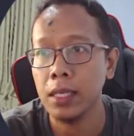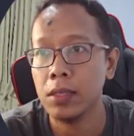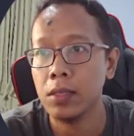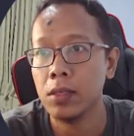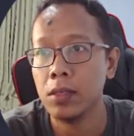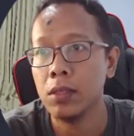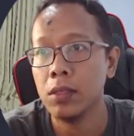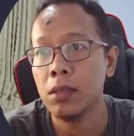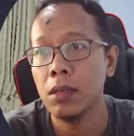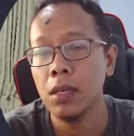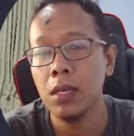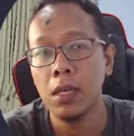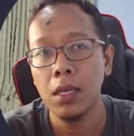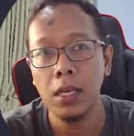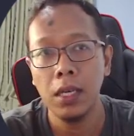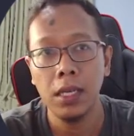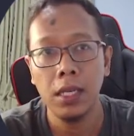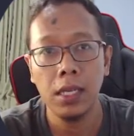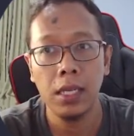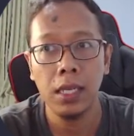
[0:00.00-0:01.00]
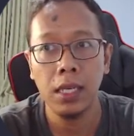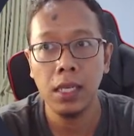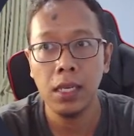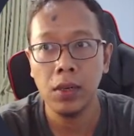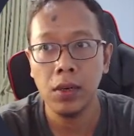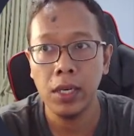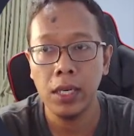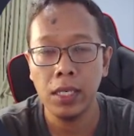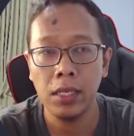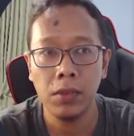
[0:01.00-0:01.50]
So in another
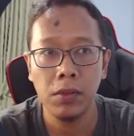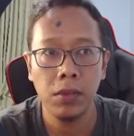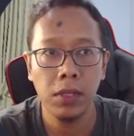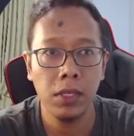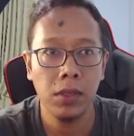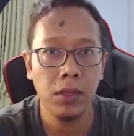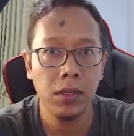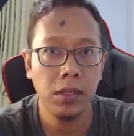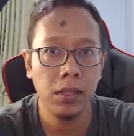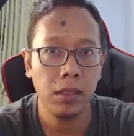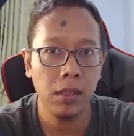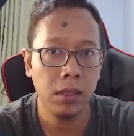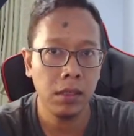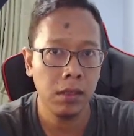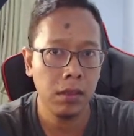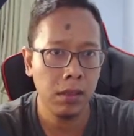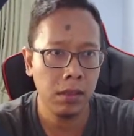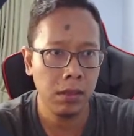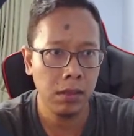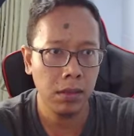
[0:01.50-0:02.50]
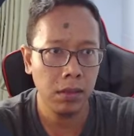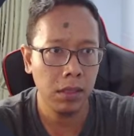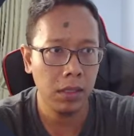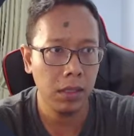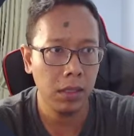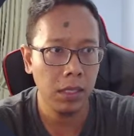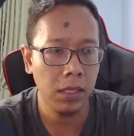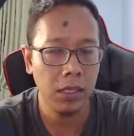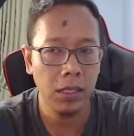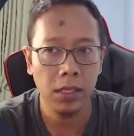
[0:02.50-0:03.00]
OS, Windows or
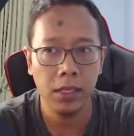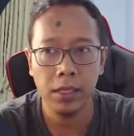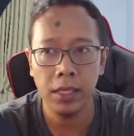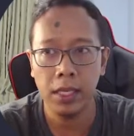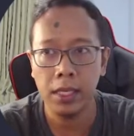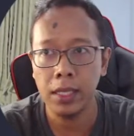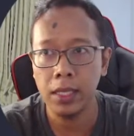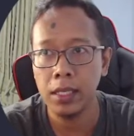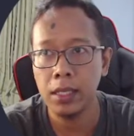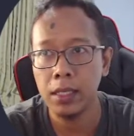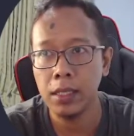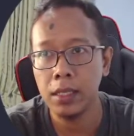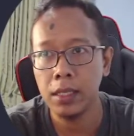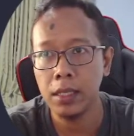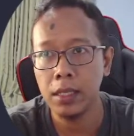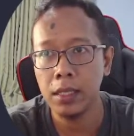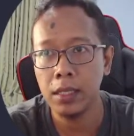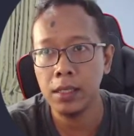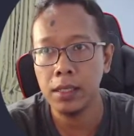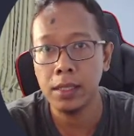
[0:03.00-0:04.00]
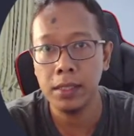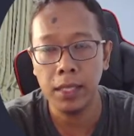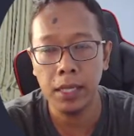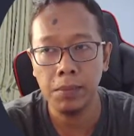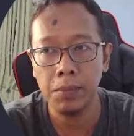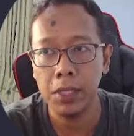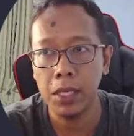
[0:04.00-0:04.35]
Linux, I think it's the same.